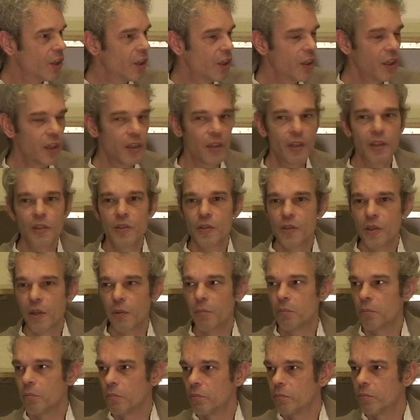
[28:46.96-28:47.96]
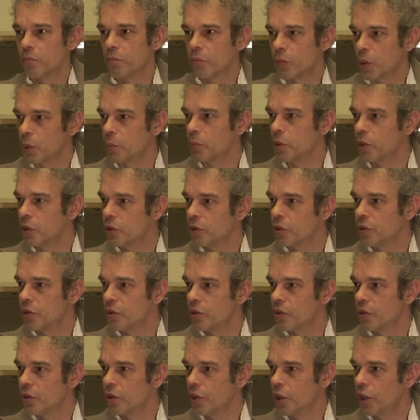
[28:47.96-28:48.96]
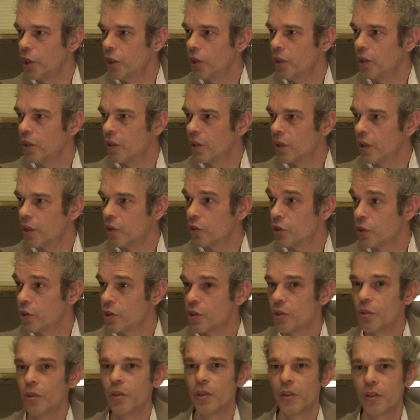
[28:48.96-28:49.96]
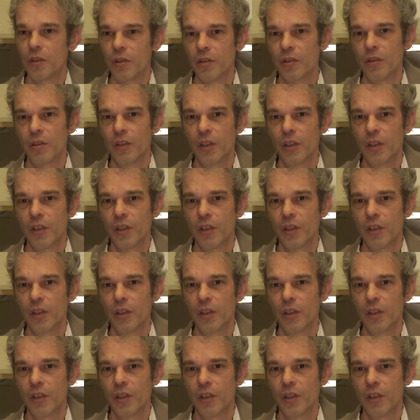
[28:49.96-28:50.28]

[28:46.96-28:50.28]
And at some moment he understood